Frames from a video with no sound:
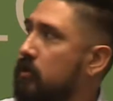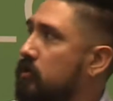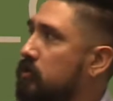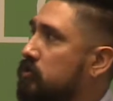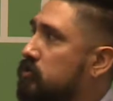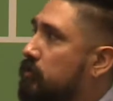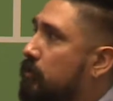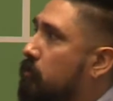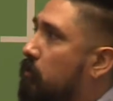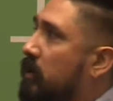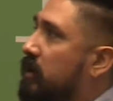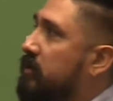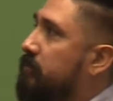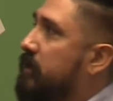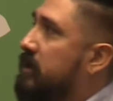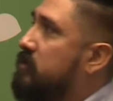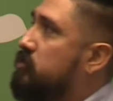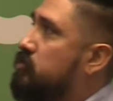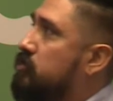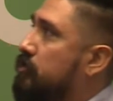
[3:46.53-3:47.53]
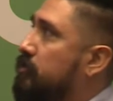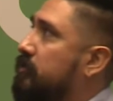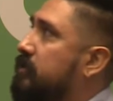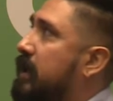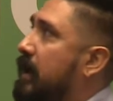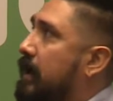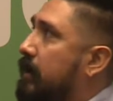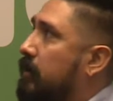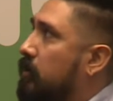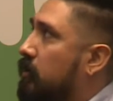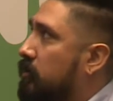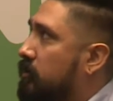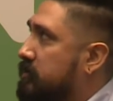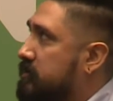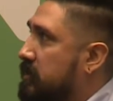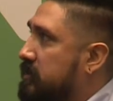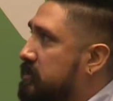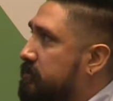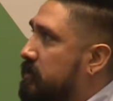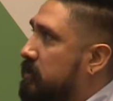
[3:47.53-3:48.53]
So we wanted to make sure that our
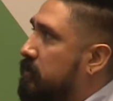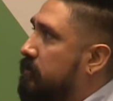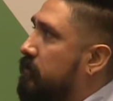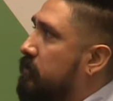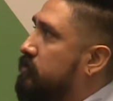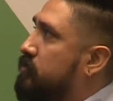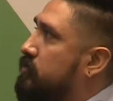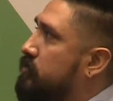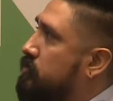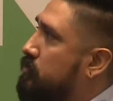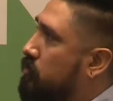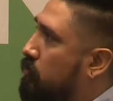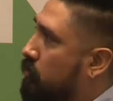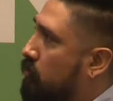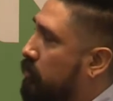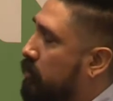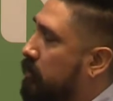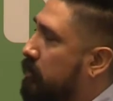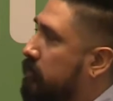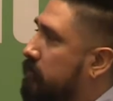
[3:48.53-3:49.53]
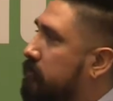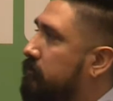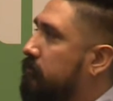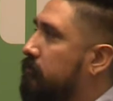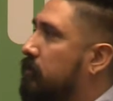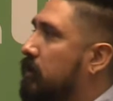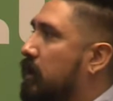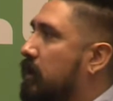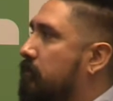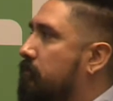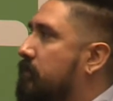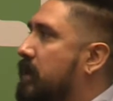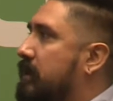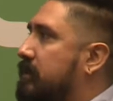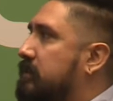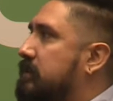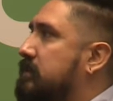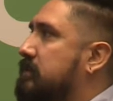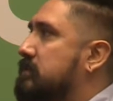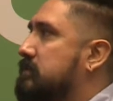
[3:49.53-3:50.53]
sentiment conversion score
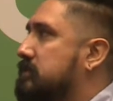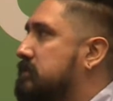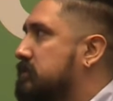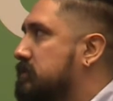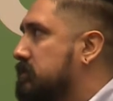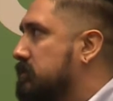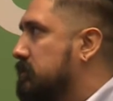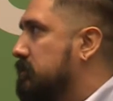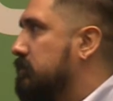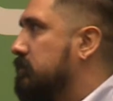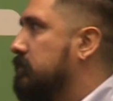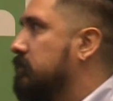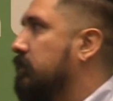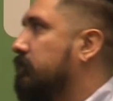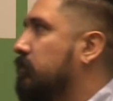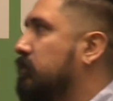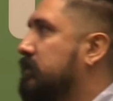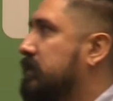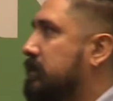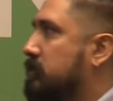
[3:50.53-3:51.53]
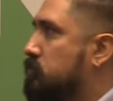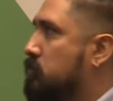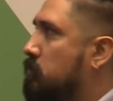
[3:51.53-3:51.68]
met these different things.